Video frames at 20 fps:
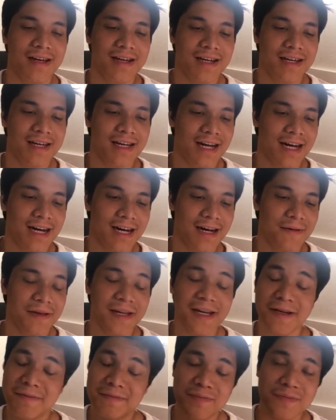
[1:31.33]

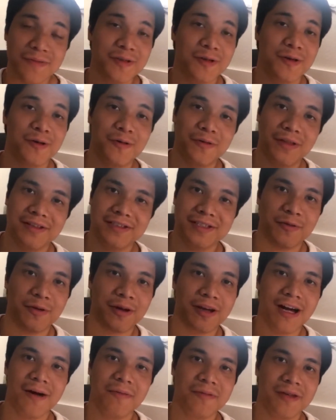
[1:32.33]
Yeah, so that's a
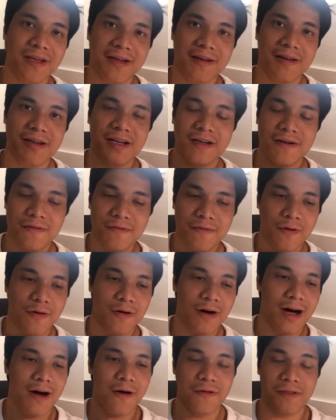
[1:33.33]
quick update for
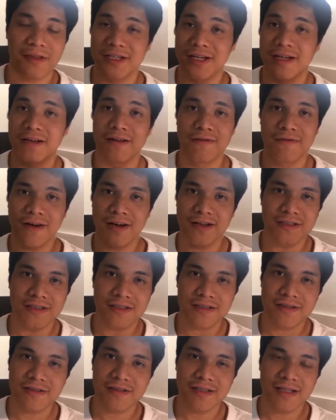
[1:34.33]
how the channel
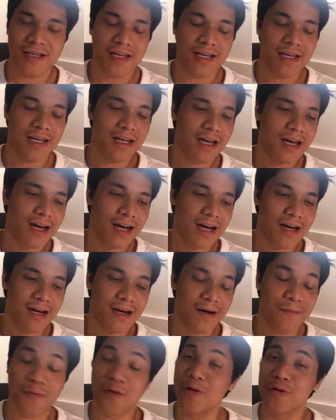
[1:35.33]
functions.
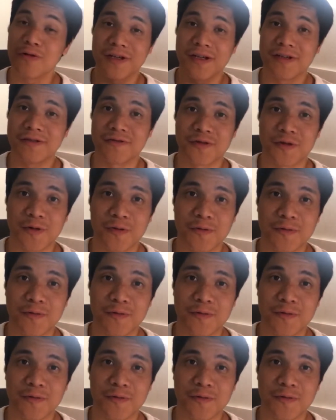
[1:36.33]
Roll the intro.